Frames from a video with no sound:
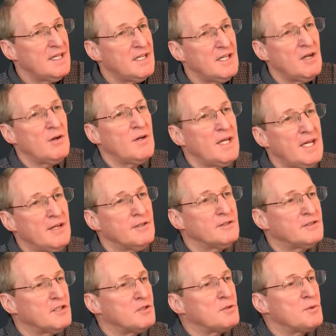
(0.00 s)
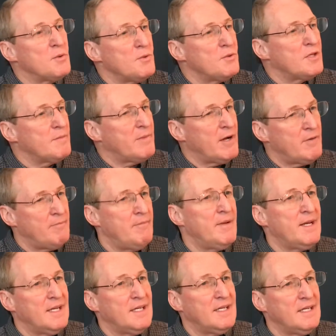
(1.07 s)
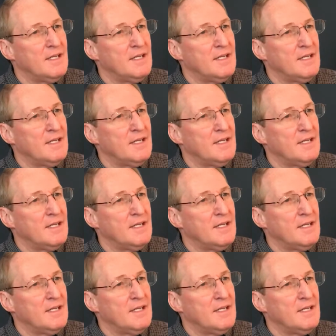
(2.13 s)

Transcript: here's the truth about me.